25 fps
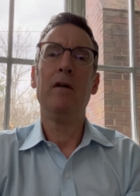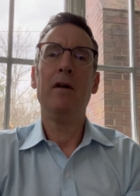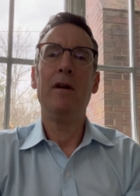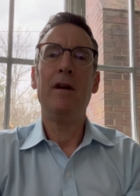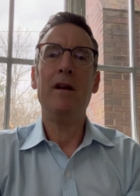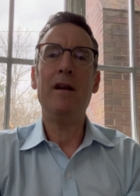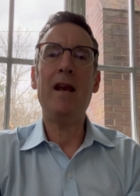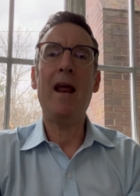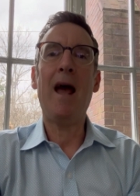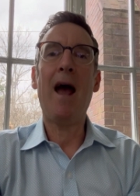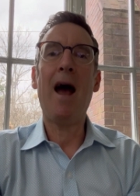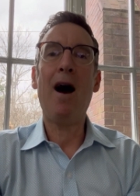
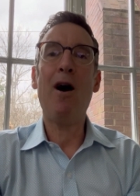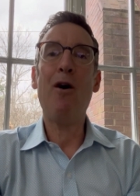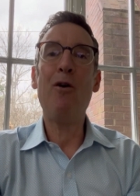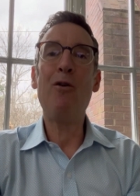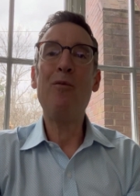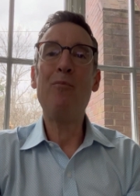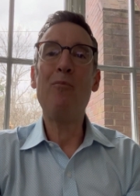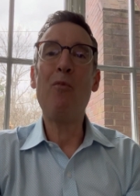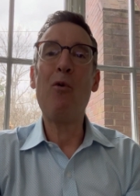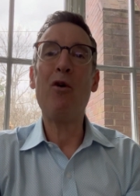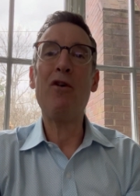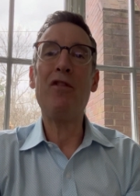Now
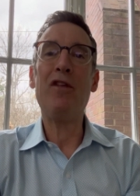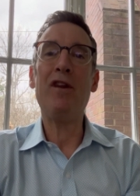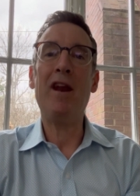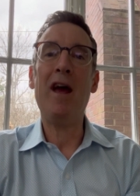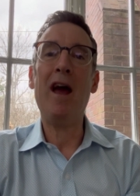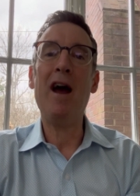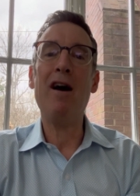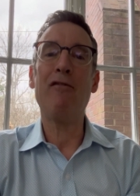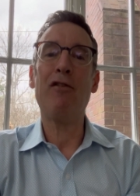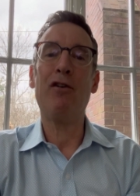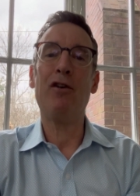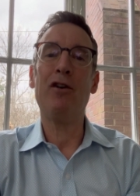more than
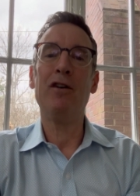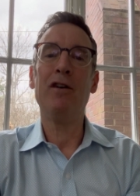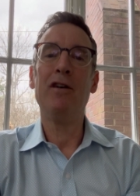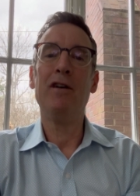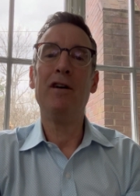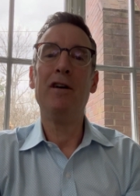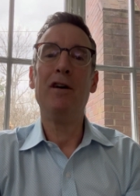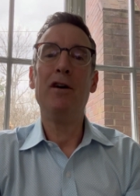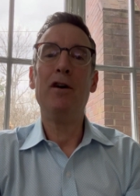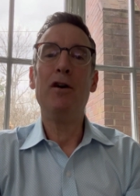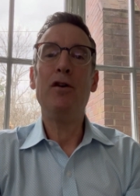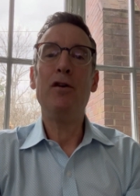ever,
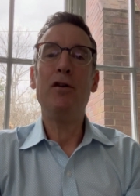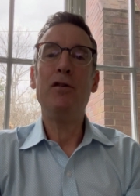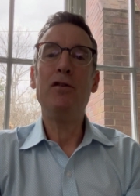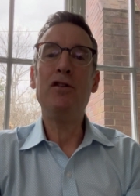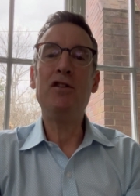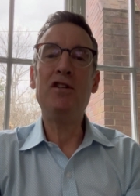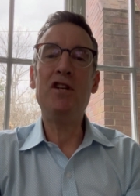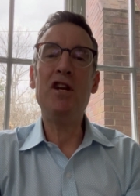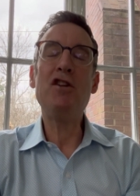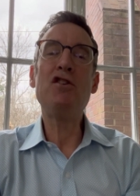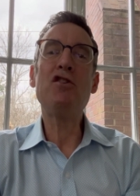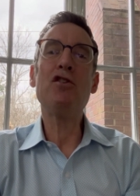
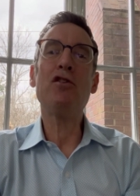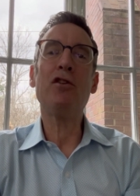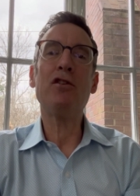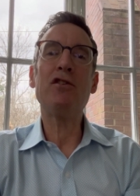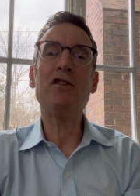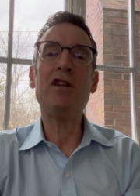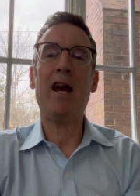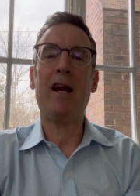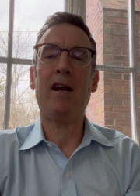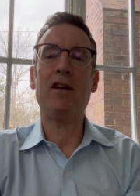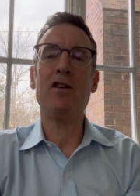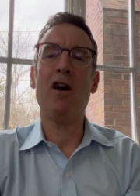digital
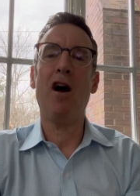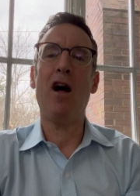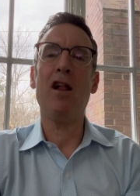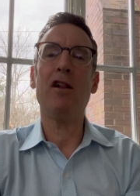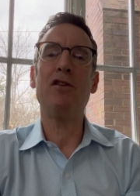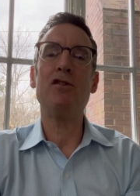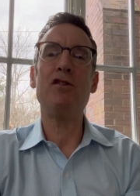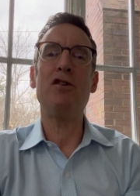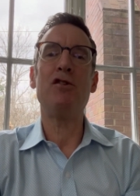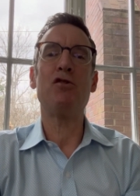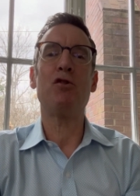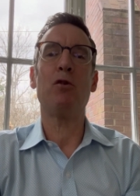
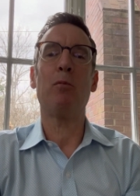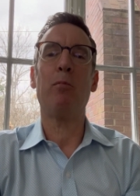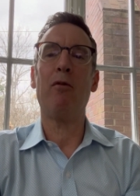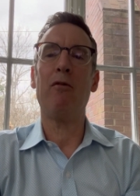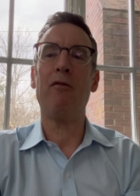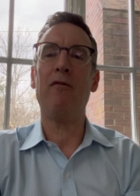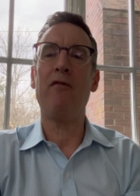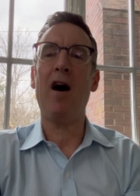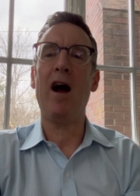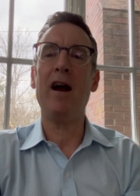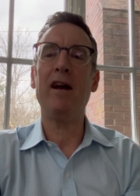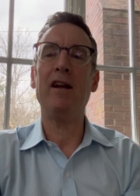technologies are
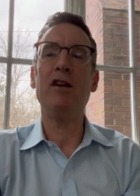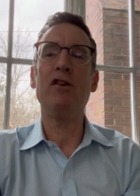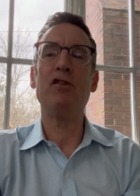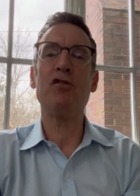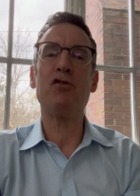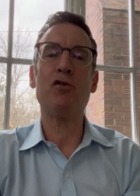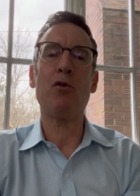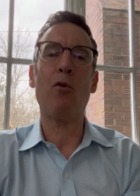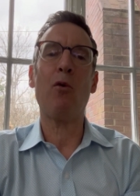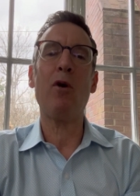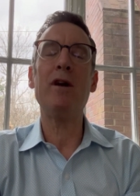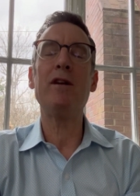providing
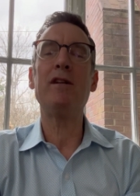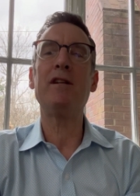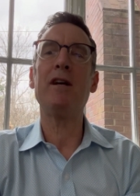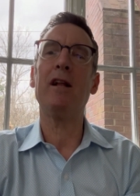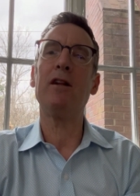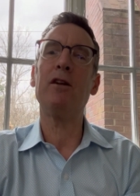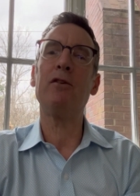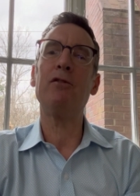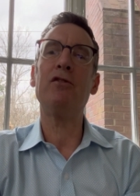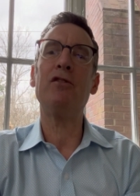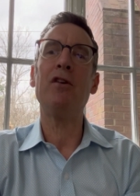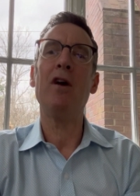
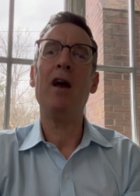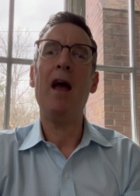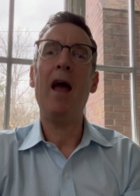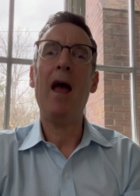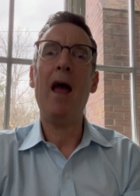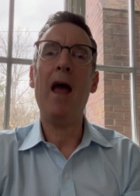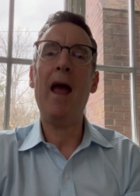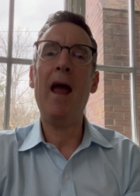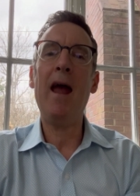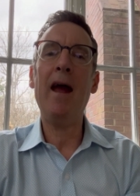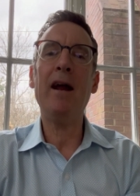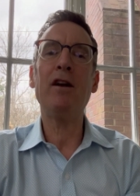storytellers
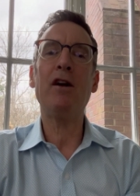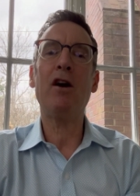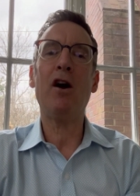and